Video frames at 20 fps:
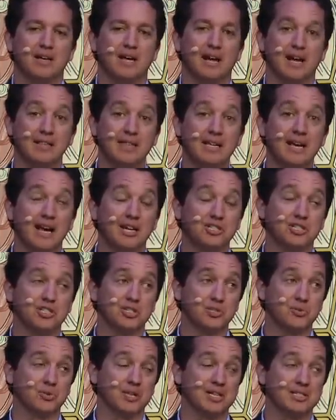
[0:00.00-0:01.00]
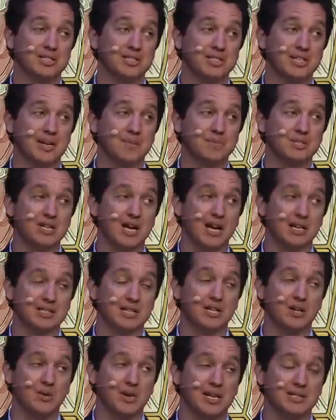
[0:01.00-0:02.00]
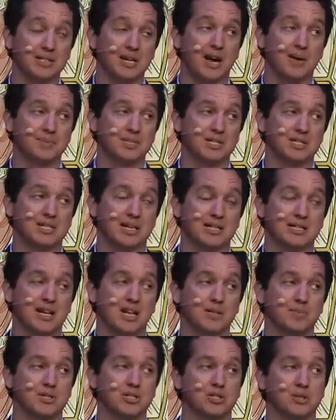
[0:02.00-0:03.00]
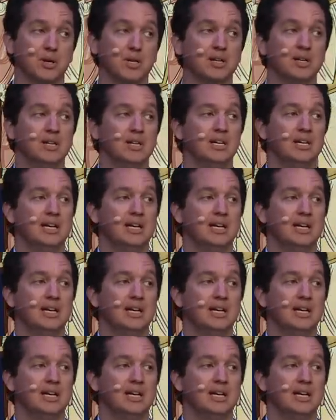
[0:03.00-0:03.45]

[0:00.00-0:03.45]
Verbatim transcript: and I think actually this relates to same sex. I know it has an opposite sex element to it.